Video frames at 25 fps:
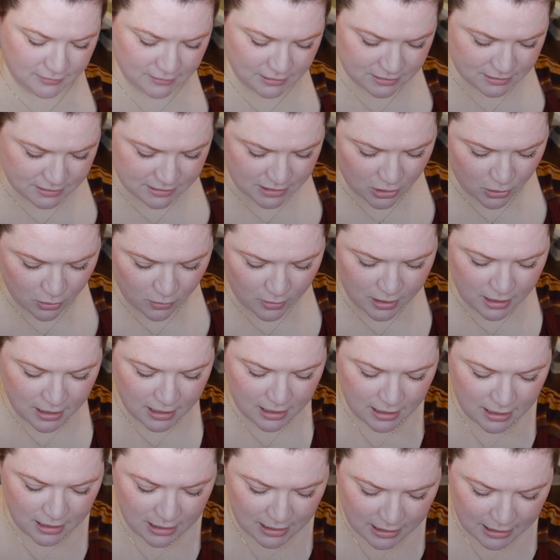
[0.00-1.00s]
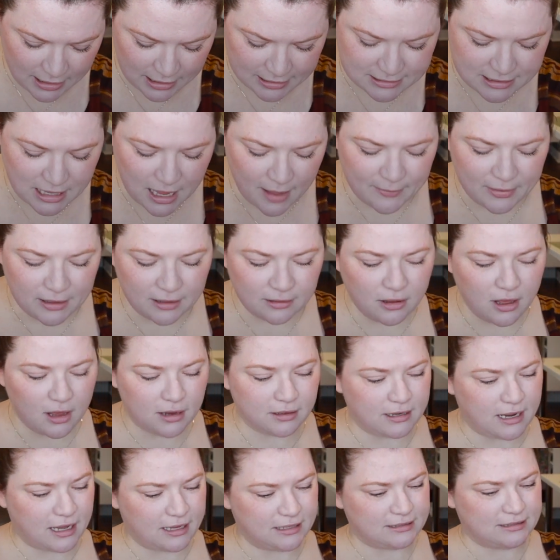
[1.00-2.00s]
So it's coming
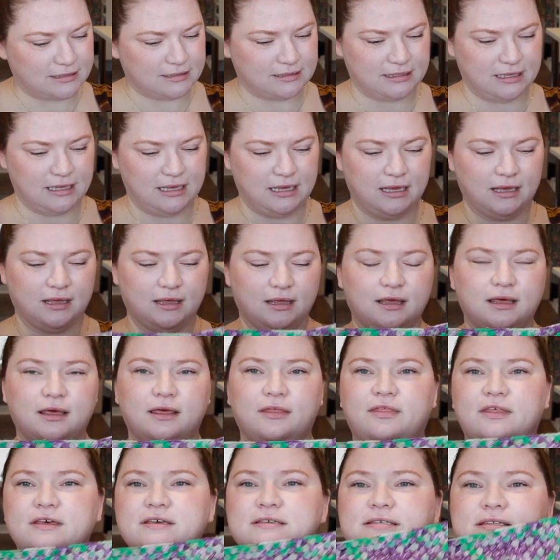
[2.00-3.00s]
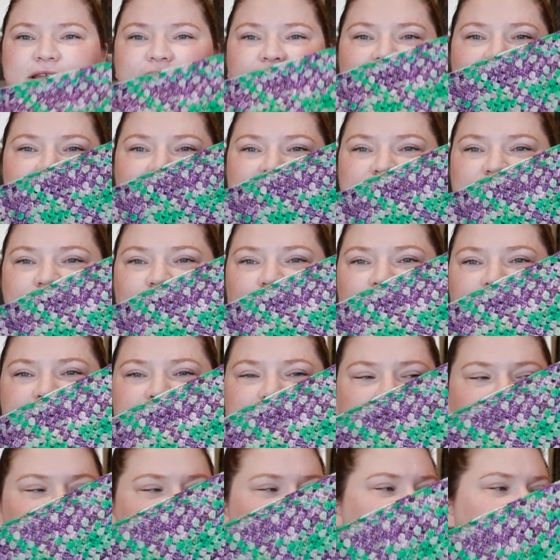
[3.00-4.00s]
along nicely. This thing is going
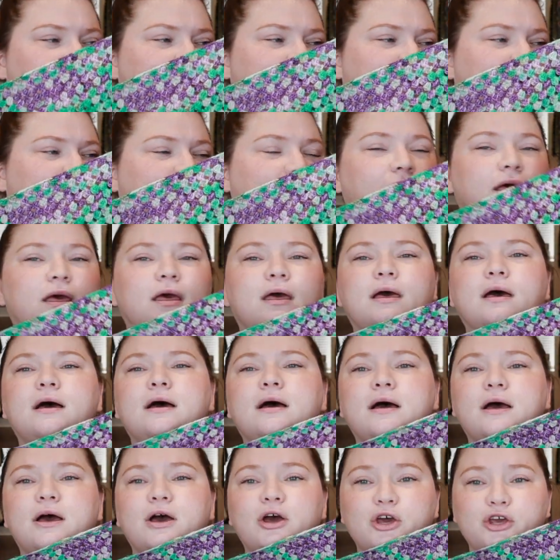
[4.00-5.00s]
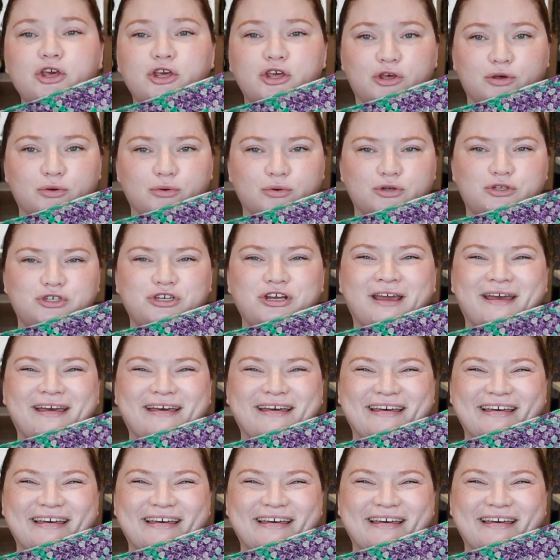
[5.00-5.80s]
to be huge.